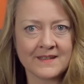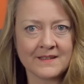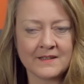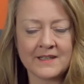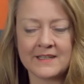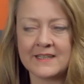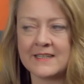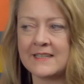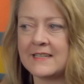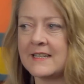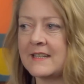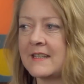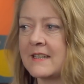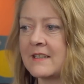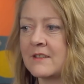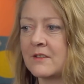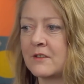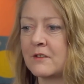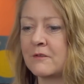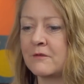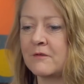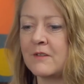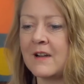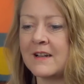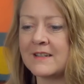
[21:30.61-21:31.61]
And he did this on
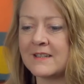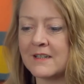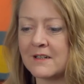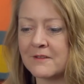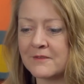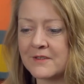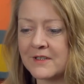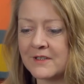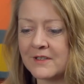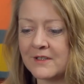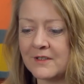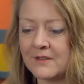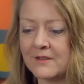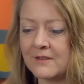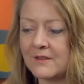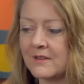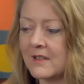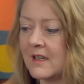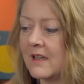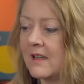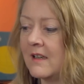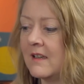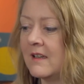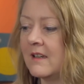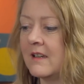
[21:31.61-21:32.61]
a Friday afternoon,
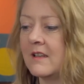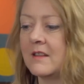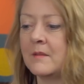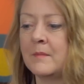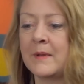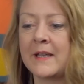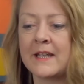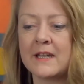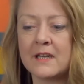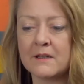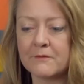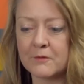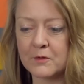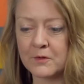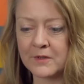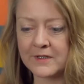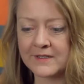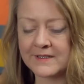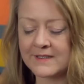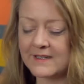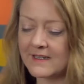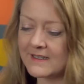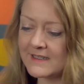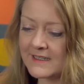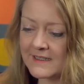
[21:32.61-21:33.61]
the beginning of
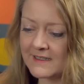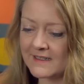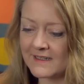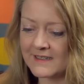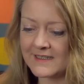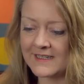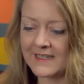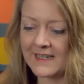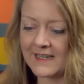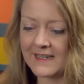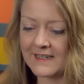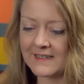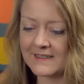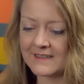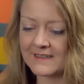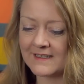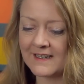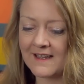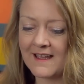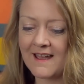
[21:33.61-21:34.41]
August 1998.